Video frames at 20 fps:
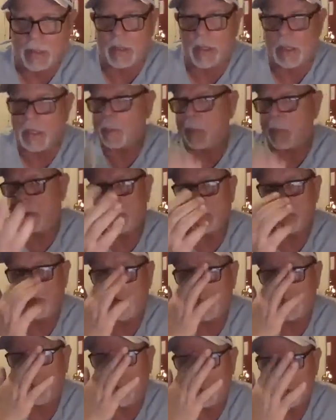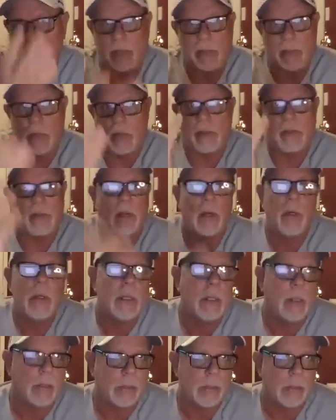and there's people here who've been doing it 30
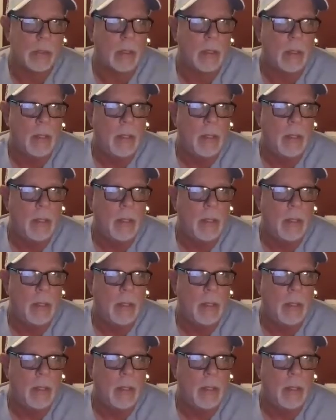years.